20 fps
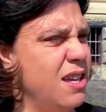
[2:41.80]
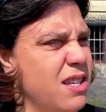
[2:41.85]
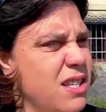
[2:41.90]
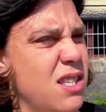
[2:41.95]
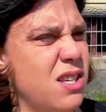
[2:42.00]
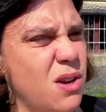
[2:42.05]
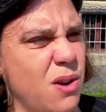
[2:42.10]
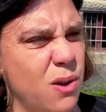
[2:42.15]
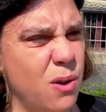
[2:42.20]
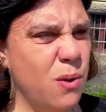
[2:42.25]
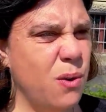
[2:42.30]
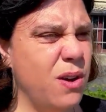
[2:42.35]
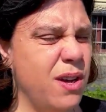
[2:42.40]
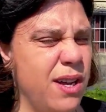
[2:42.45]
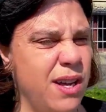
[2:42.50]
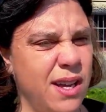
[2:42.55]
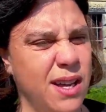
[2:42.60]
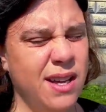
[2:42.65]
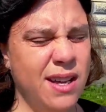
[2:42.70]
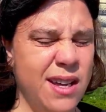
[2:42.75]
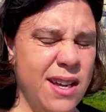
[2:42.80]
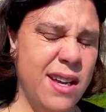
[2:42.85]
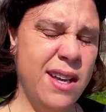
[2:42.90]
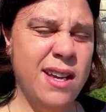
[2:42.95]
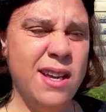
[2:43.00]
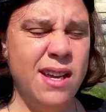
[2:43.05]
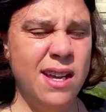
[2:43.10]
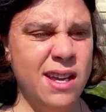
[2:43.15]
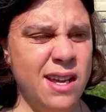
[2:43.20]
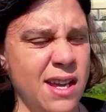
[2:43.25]
So,
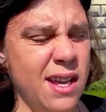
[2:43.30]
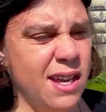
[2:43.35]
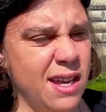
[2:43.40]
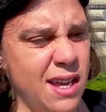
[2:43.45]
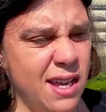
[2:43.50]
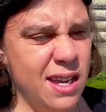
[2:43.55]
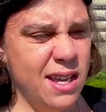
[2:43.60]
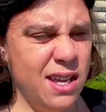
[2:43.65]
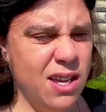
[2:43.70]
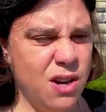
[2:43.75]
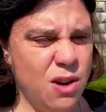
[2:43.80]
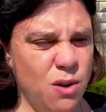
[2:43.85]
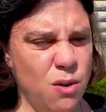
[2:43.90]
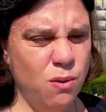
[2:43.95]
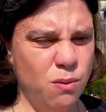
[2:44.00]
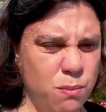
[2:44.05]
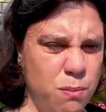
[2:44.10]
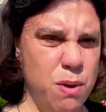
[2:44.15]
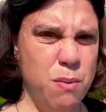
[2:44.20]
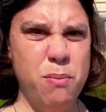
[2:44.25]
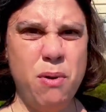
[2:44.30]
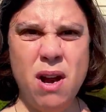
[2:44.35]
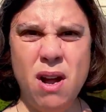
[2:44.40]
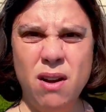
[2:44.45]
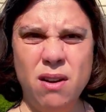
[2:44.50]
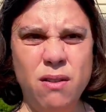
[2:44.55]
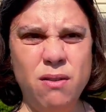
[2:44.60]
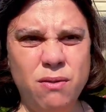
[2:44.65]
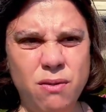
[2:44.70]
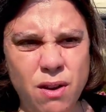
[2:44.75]
you know, be
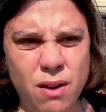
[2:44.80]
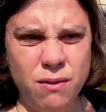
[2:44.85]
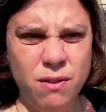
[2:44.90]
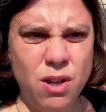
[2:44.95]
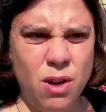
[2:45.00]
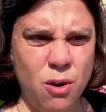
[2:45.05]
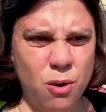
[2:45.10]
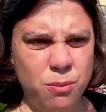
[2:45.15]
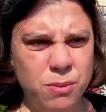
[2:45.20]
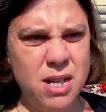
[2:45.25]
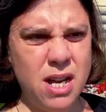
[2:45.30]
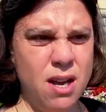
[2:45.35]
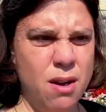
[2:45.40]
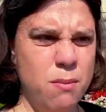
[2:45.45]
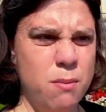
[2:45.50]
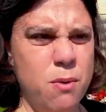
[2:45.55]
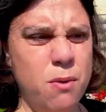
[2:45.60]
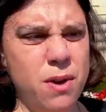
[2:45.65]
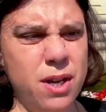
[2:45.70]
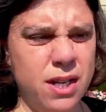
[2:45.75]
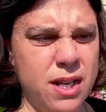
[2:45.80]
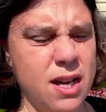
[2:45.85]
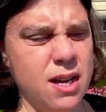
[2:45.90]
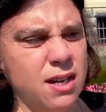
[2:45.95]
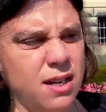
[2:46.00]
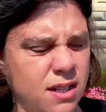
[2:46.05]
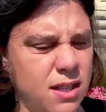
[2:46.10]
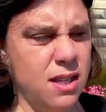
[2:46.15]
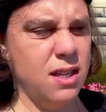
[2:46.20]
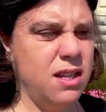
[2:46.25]
proud of the hometown boy
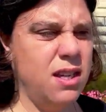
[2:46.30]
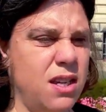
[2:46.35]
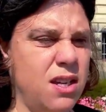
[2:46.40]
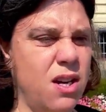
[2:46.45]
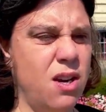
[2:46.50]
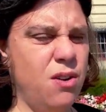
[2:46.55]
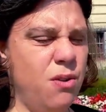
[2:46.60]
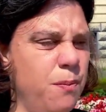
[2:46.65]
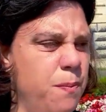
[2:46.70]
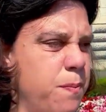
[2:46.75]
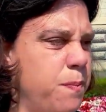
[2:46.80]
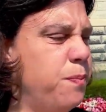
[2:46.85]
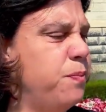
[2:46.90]
kind of thing, you know.